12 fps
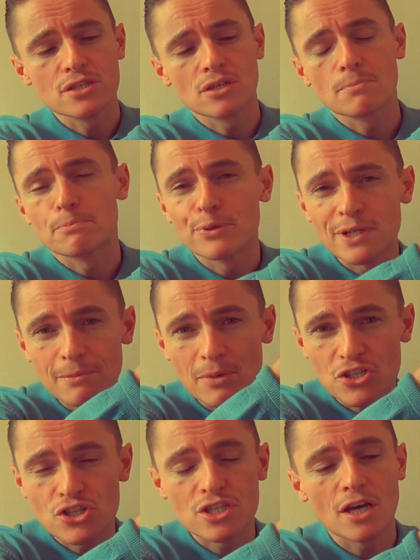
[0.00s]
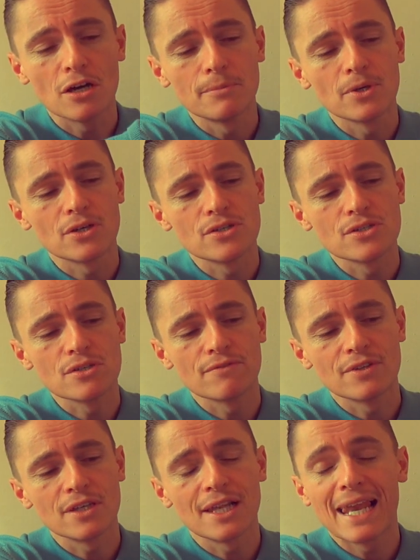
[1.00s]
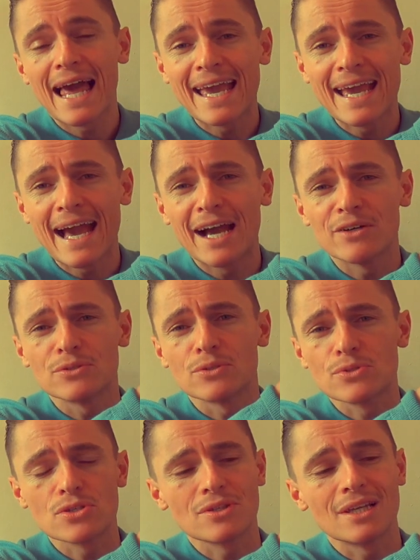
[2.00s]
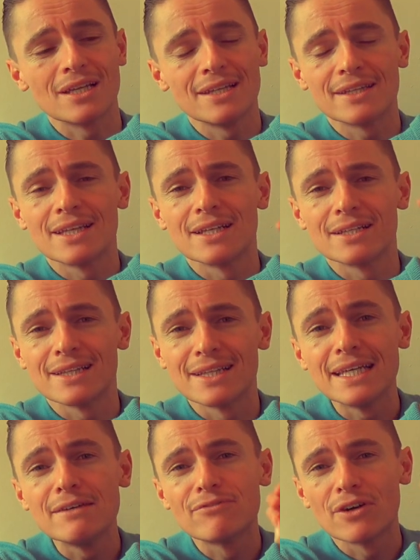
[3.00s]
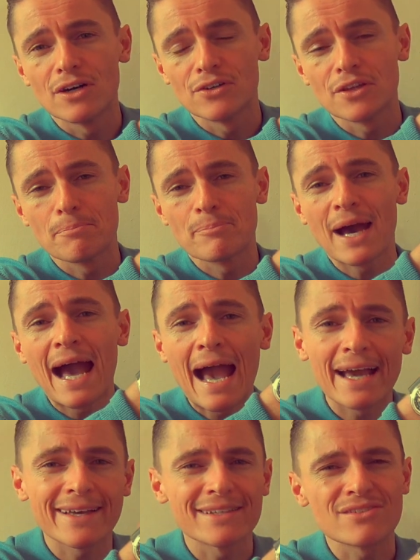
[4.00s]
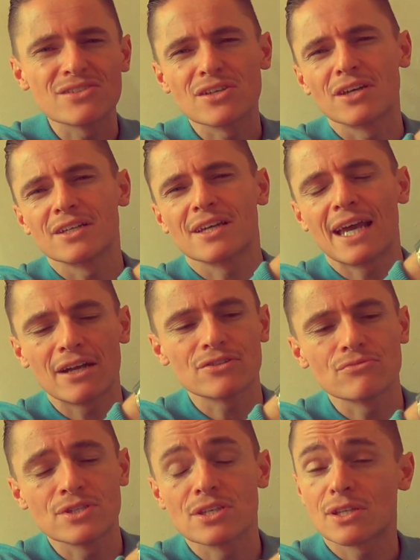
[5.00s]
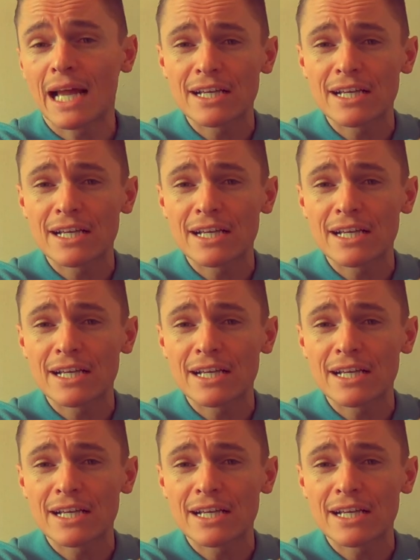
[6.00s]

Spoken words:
You can pretty much tell because of the layout and also the little lever on the back and certain characteristics.